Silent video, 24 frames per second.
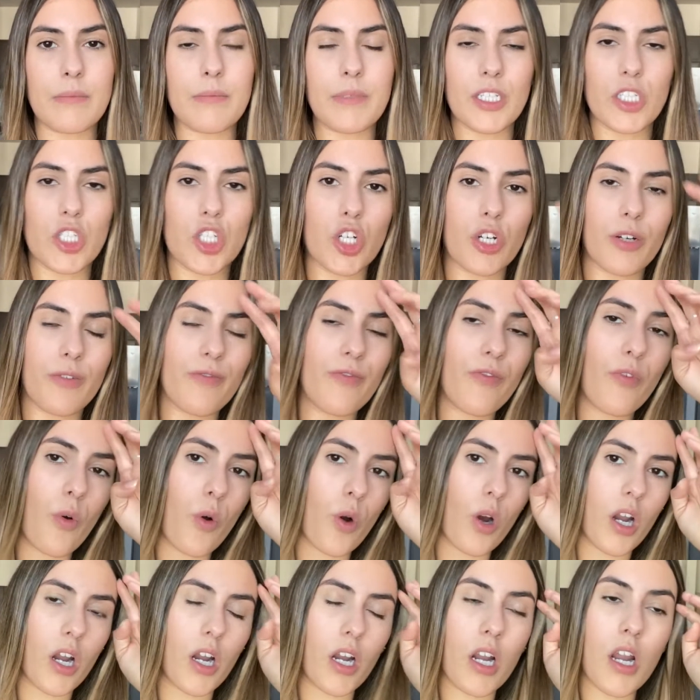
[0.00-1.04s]
midterm
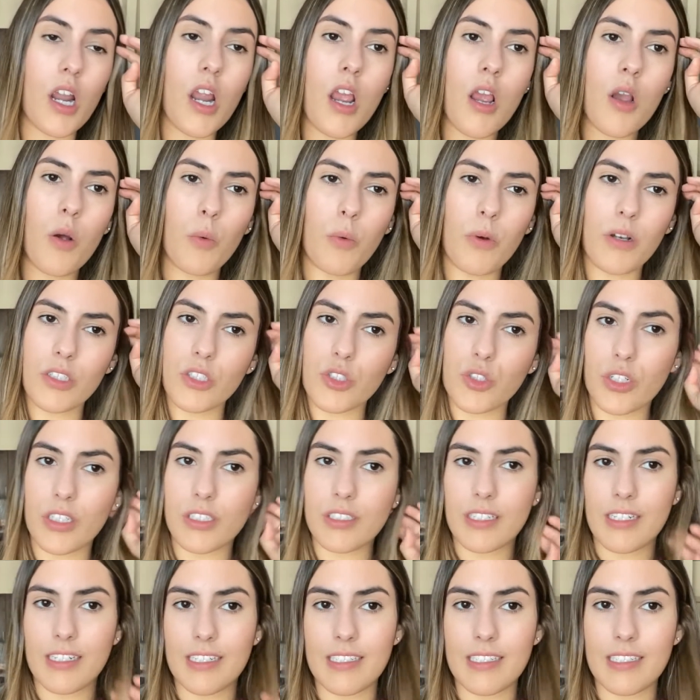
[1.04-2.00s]
for wills, trusts, and